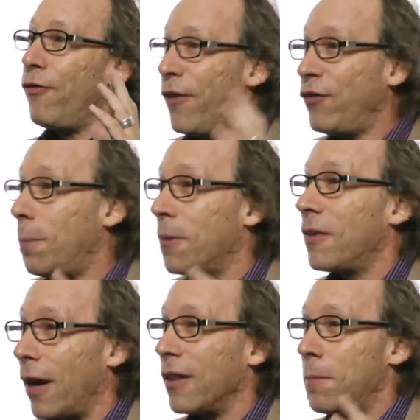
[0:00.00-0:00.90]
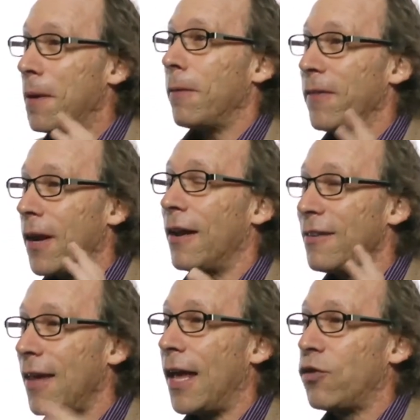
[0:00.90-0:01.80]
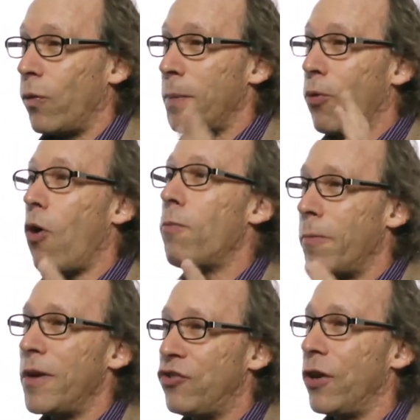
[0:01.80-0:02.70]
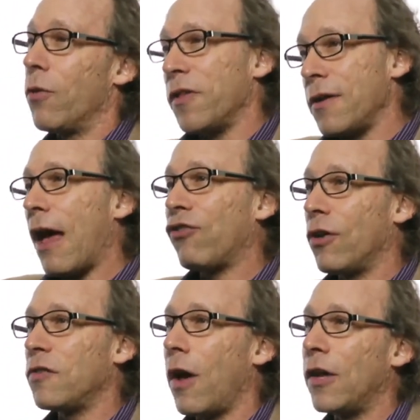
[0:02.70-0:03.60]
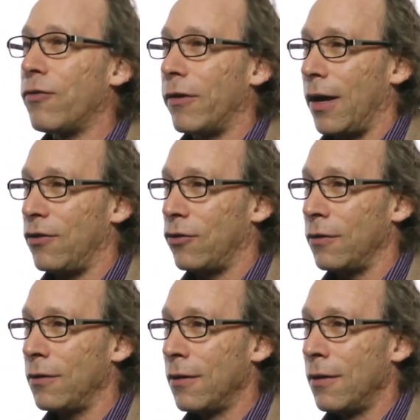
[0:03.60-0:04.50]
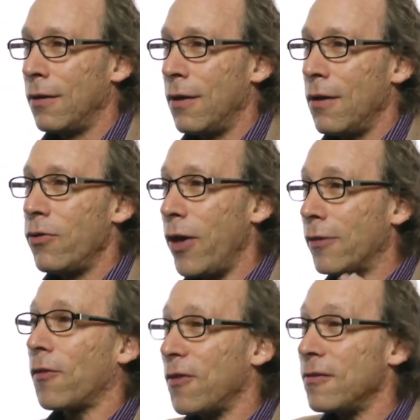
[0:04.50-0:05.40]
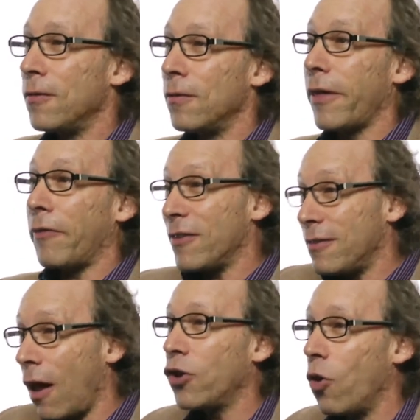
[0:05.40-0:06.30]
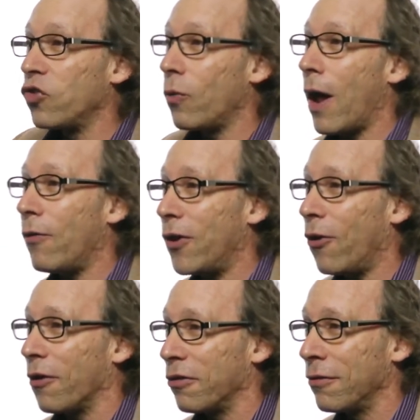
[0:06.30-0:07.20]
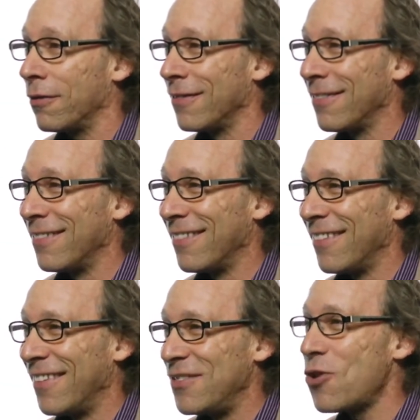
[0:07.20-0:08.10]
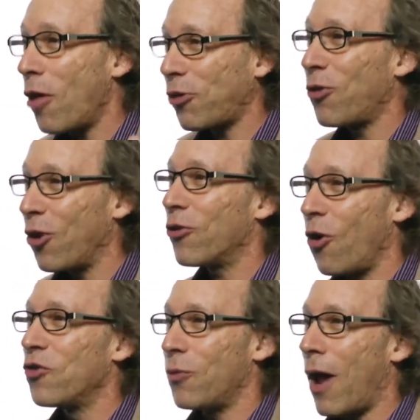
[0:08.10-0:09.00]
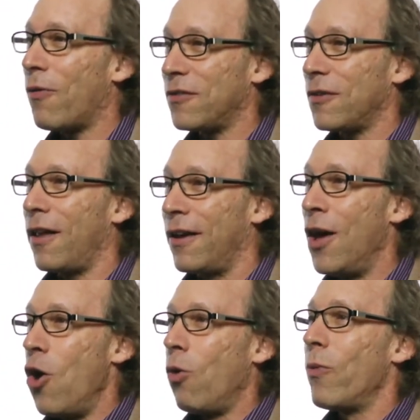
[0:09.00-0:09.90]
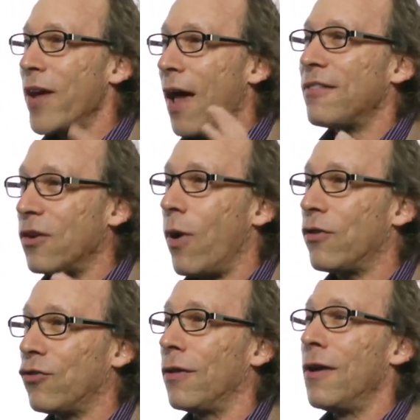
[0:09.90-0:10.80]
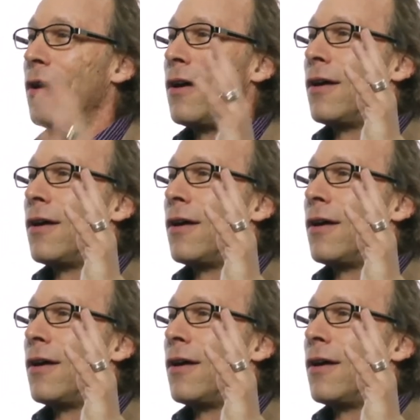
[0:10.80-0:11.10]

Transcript: 50% of the people in the United States, when we probe them each year with the National Science Foundation, think that the sun goes around the Earth, not that the Earth goes around the sun. When we ask the question,